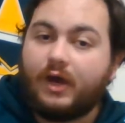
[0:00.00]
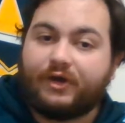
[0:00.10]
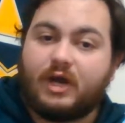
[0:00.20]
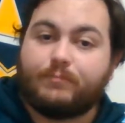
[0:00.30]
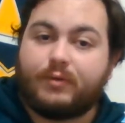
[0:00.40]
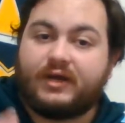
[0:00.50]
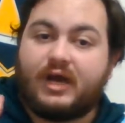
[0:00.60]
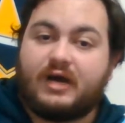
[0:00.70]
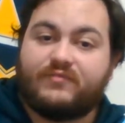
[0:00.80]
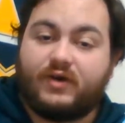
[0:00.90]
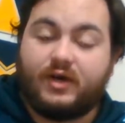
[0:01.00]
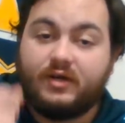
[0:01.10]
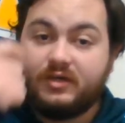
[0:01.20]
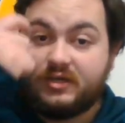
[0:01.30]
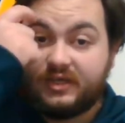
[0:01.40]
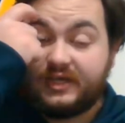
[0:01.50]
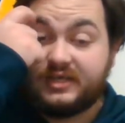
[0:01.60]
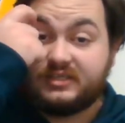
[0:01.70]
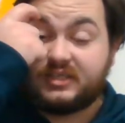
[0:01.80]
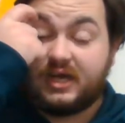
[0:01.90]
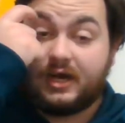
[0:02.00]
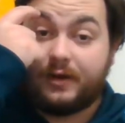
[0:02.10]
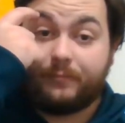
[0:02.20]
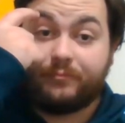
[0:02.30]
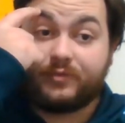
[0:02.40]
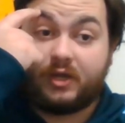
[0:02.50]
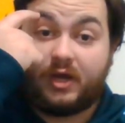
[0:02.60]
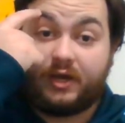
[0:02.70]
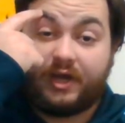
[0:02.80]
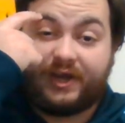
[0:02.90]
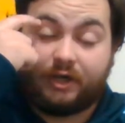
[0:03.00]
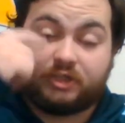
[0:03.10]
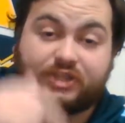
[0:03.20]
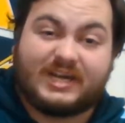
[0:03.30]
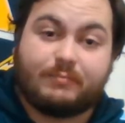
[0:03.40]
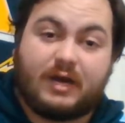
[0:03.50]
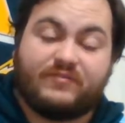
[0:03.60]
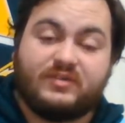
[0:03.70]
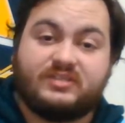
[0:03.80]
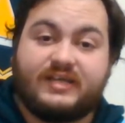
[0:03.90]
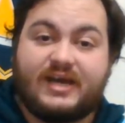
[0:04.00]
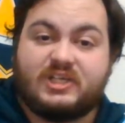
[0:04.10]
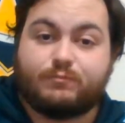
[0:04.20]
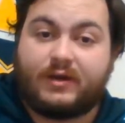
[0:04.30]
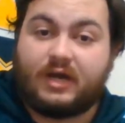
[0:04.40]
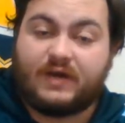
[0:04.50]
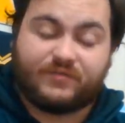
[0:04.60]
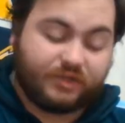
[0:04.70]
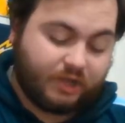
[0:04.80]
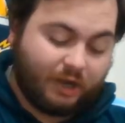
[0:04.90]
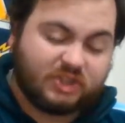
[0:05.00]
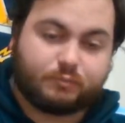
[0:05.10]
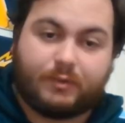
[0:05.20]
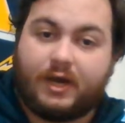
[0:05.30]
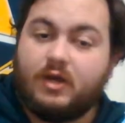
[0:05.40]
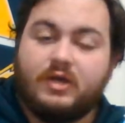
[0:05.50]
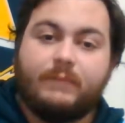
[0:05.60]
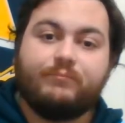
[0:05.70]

I know Brad Arthur is, um, I, I know Jacob Arthur's dad is Brad Arthur, the coach, but